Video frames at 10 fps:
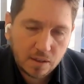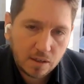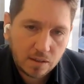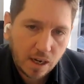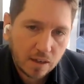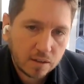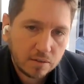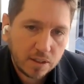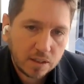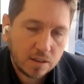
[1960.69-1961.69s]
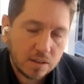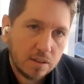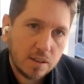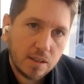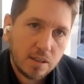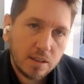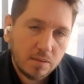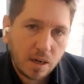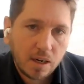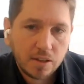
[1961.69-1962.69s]
uh, jail conviction uh,
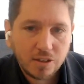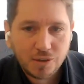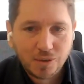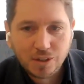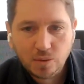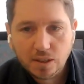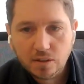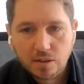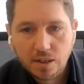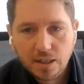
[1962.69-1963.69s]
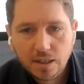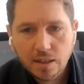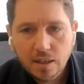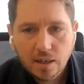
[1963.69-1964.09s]
in March 2023